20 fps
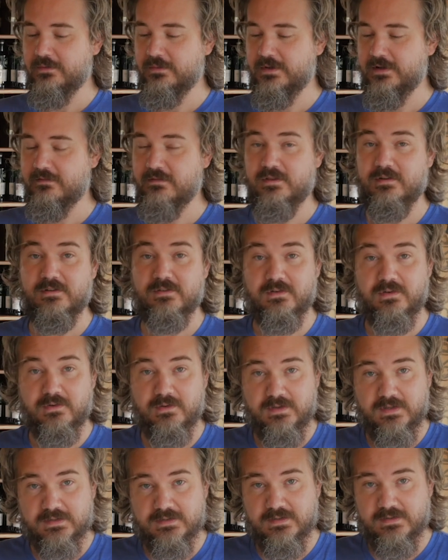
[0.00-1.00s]
whenever there's a new
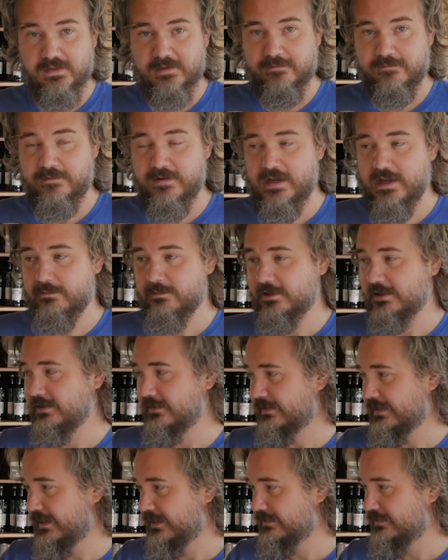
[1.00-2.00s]
addition to the family
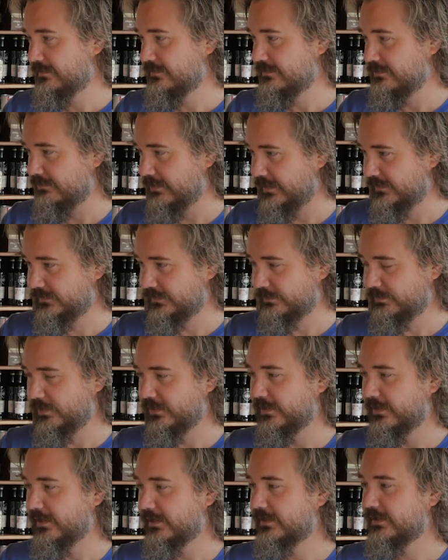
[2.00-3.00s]
that yes. drinks are
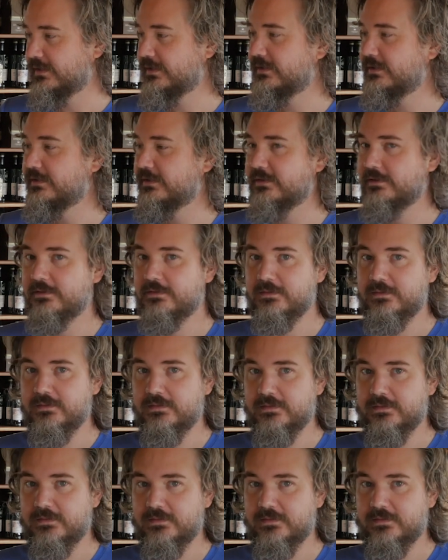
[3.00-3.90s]
poured. Oh,